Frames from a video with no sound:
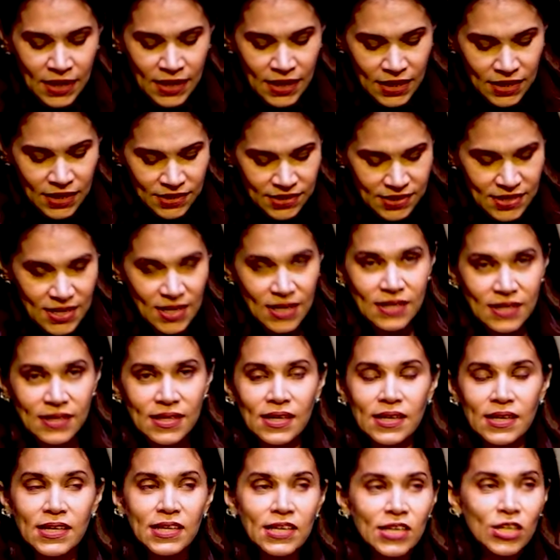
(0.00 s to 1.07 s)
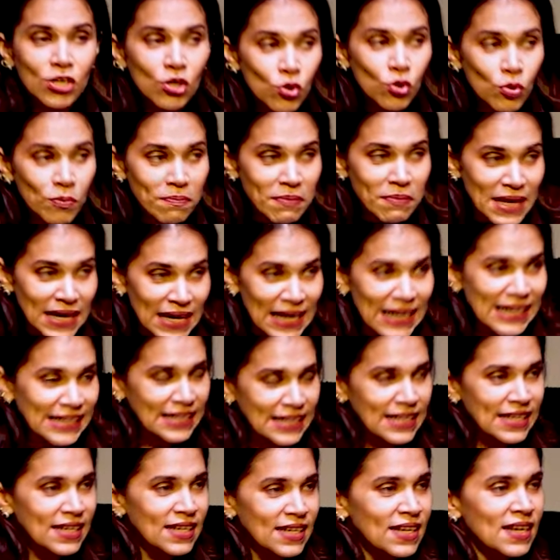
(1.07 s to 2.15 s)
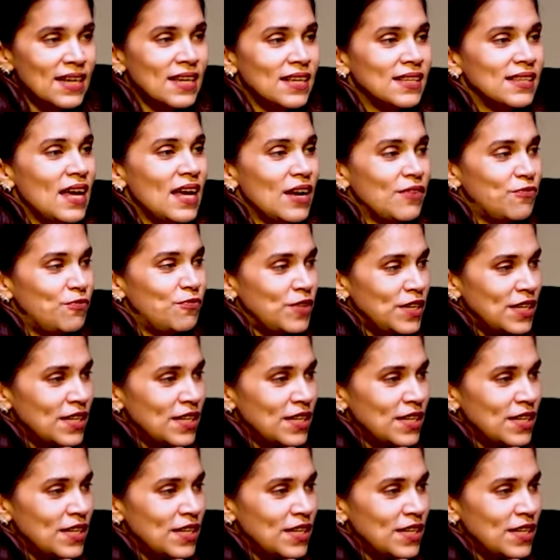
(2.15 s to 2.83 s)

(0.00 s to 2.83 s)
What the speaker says: is the humility that